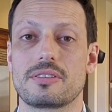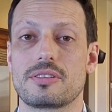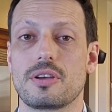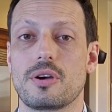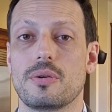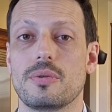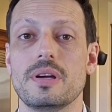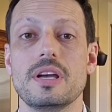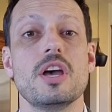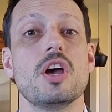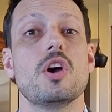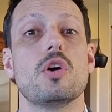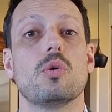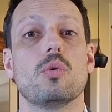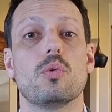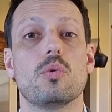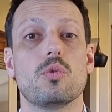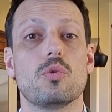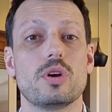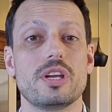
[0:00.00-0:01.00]
So
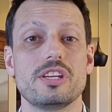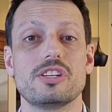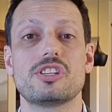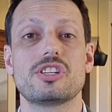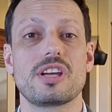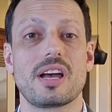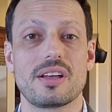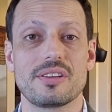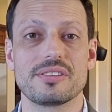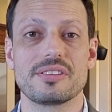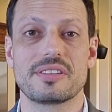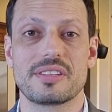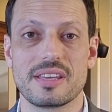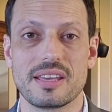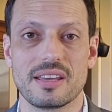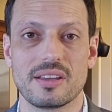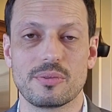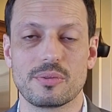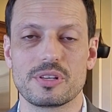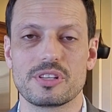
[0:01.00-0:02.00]
we shall
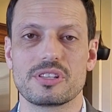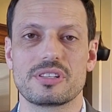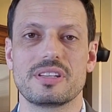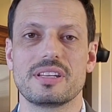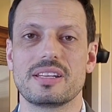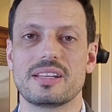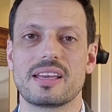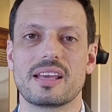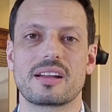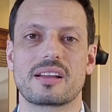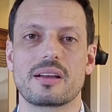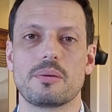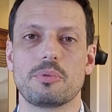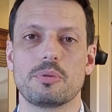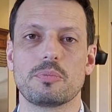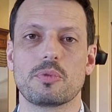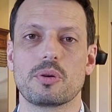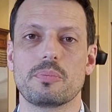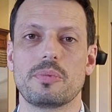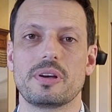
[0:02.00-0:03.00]
see. We just need to get a
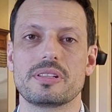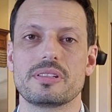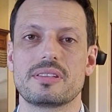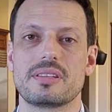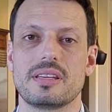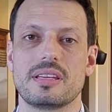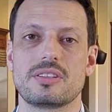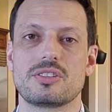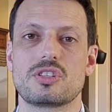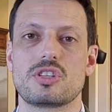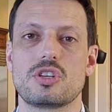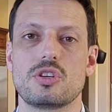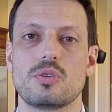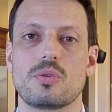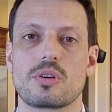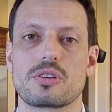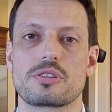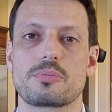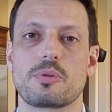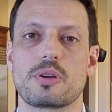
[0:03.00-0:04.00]
couple more months
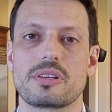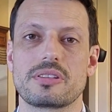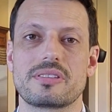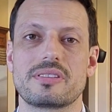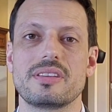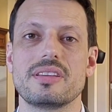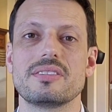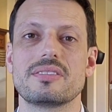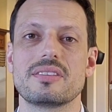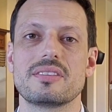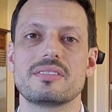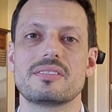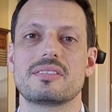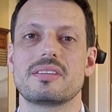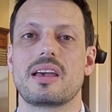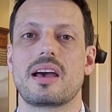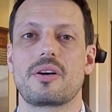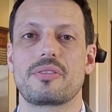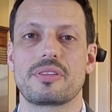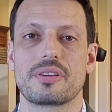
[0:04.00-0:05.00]
into our spring season,
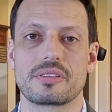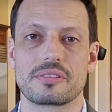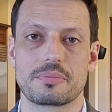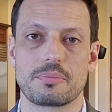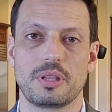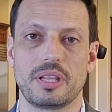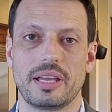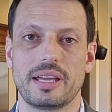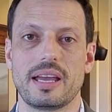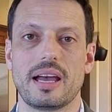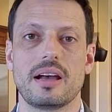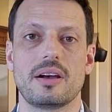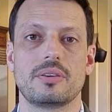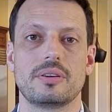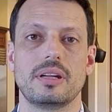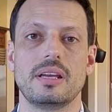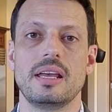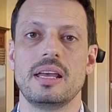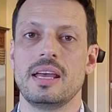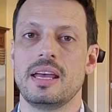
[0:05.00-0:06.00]
see how things play
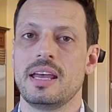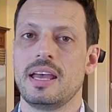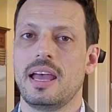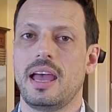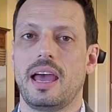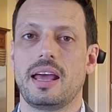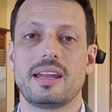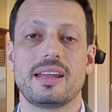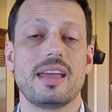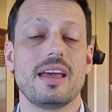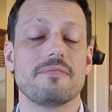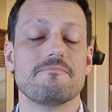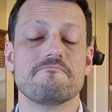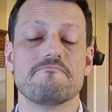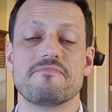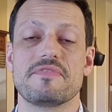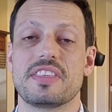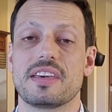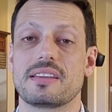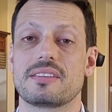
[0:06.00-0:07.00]
out. And again,
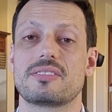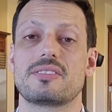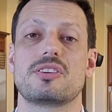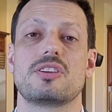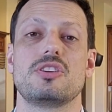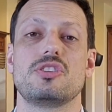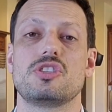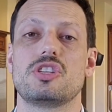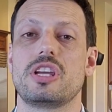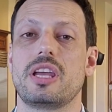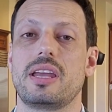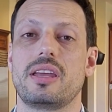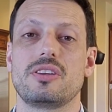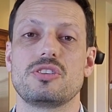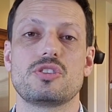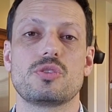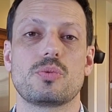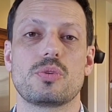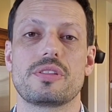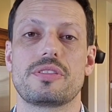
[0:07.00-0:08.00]
things can
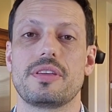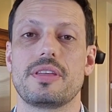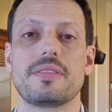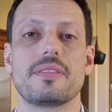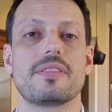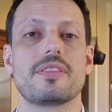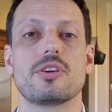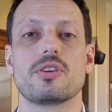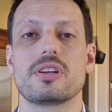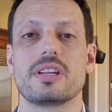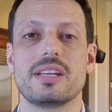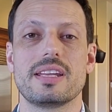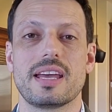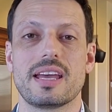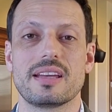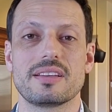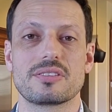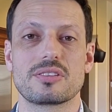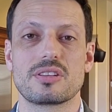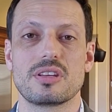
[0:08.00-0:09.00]
change within 30
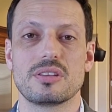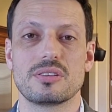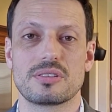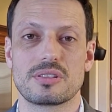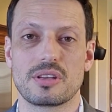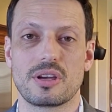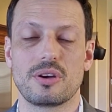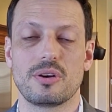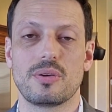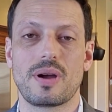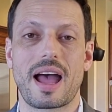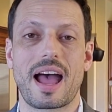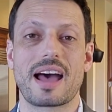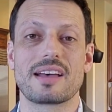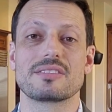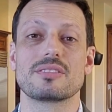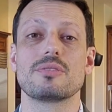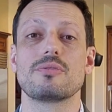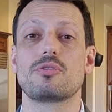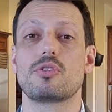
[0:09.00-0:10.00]
days. So
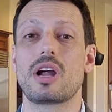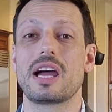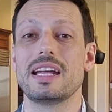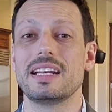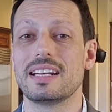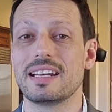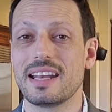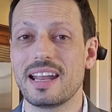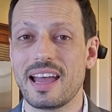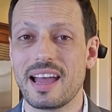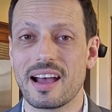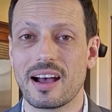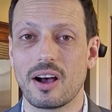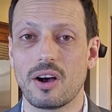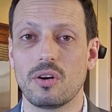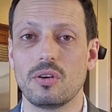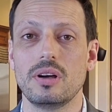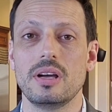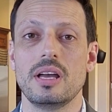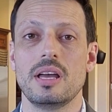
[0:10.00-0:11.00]
as of right
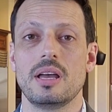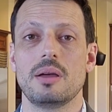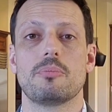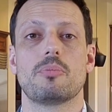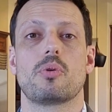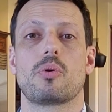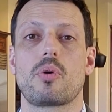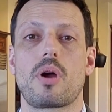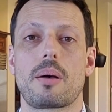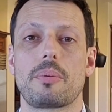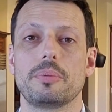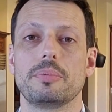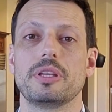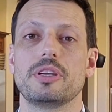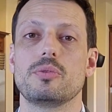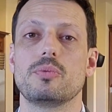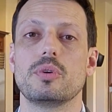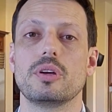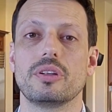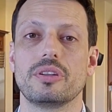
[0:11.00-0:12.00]
now,
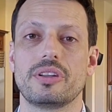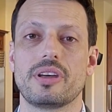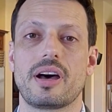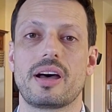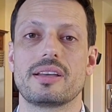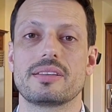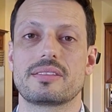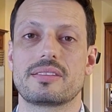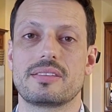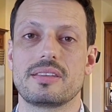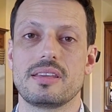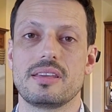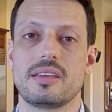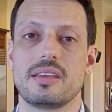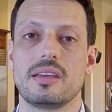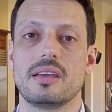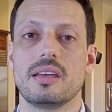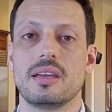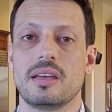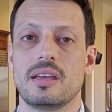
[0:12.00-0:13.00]
probably will not
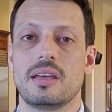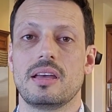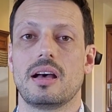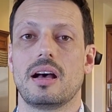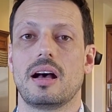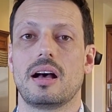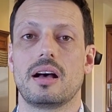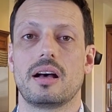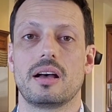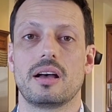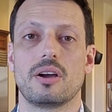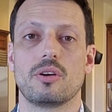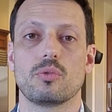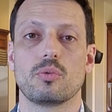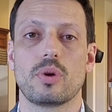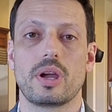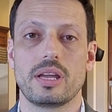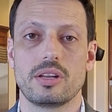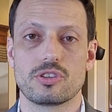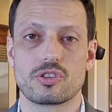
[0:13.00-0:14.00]
see a
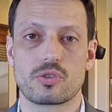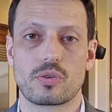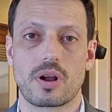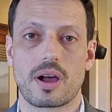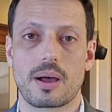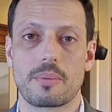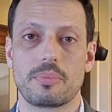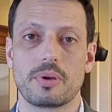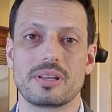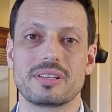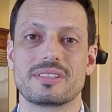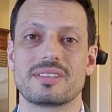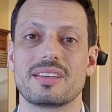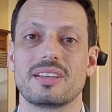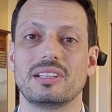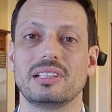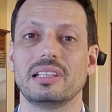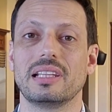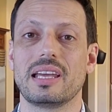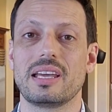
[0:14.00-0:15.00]
rate drop
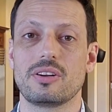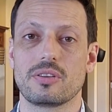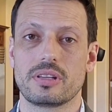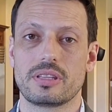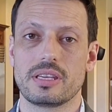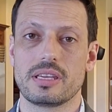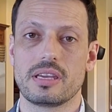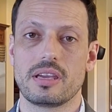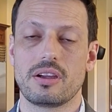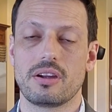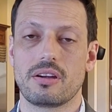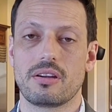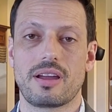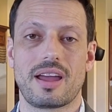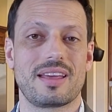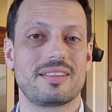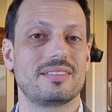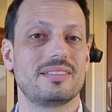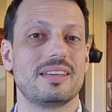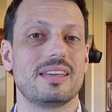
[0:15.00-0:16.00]
until later in the year.
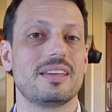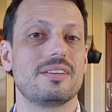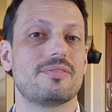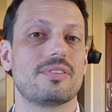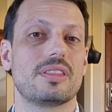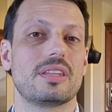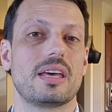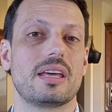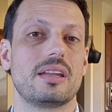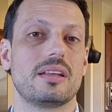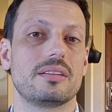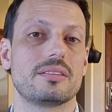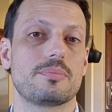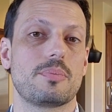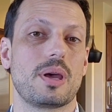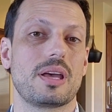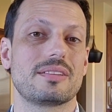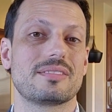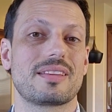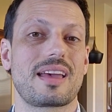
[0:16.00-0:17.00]
And even then, it
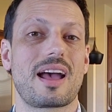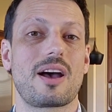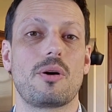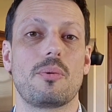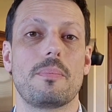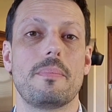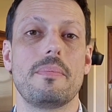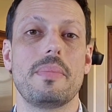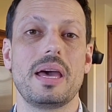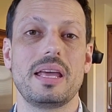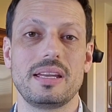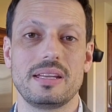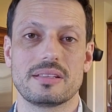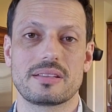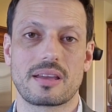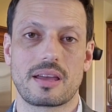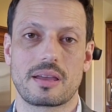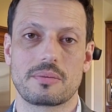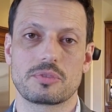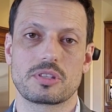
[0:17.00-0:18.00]
depends how many
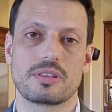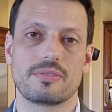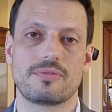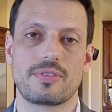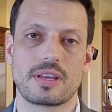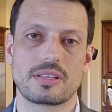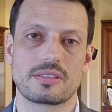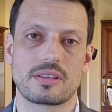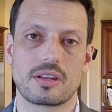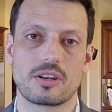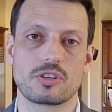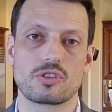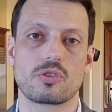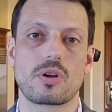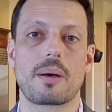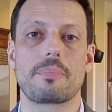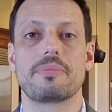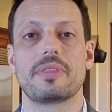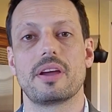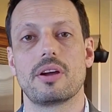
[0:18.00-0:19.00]
times the Fed's going to
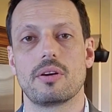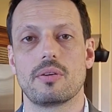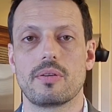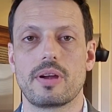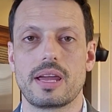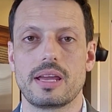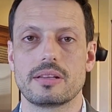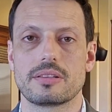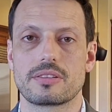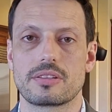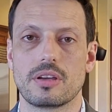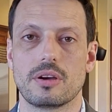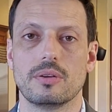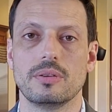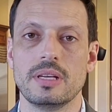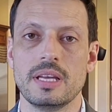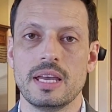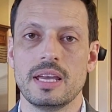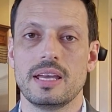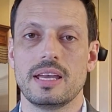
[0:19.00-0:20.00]
drop their rate.
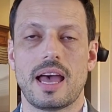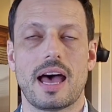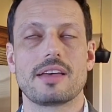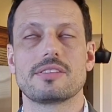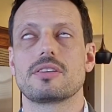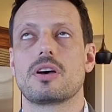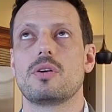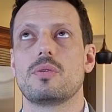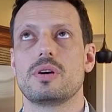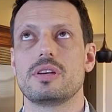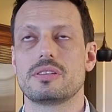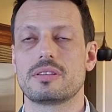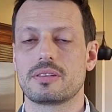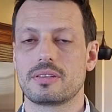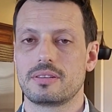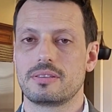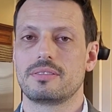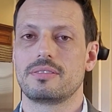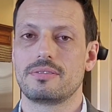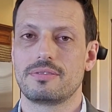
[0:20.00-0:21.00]
So as
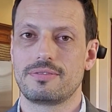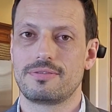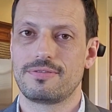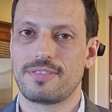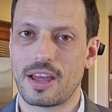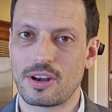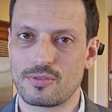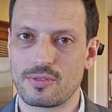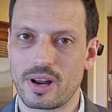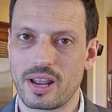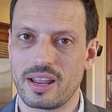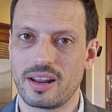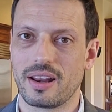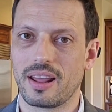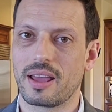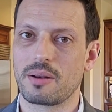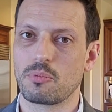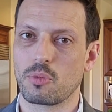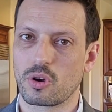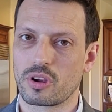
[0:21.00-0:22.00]
always, Fed
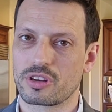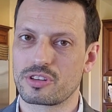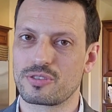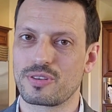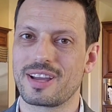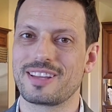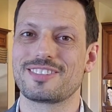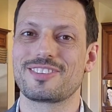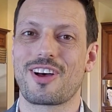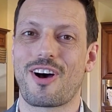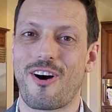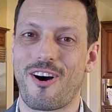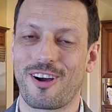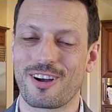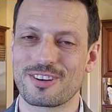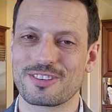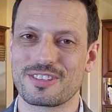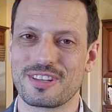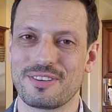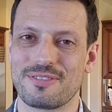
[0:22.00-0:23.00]
rate and mortgage rates
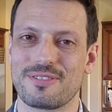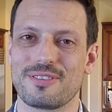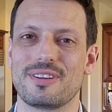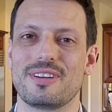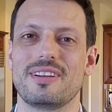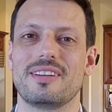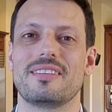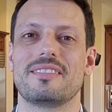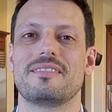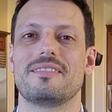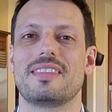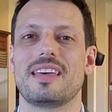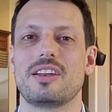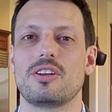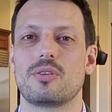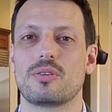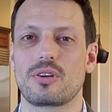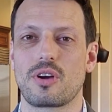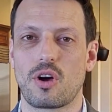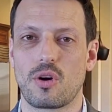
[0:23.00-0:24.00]
are different. They
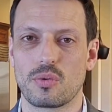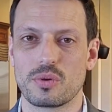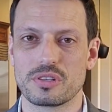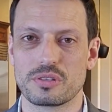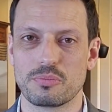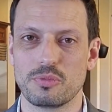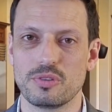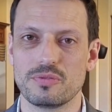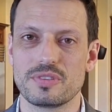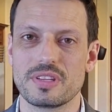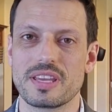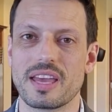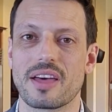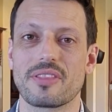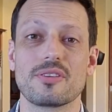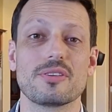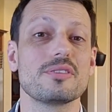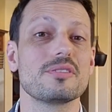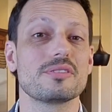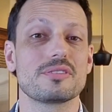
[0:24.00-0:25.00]
don't always move
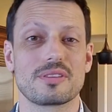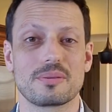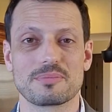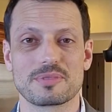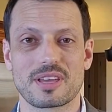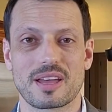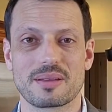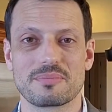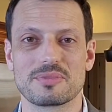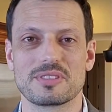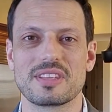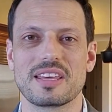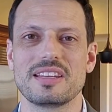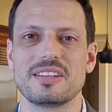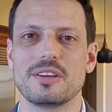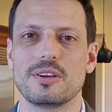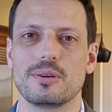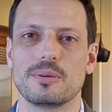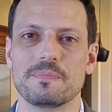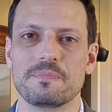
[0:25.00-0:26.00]
together. Sometimes they
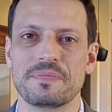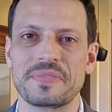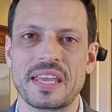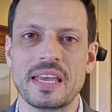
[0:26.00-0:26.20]
do.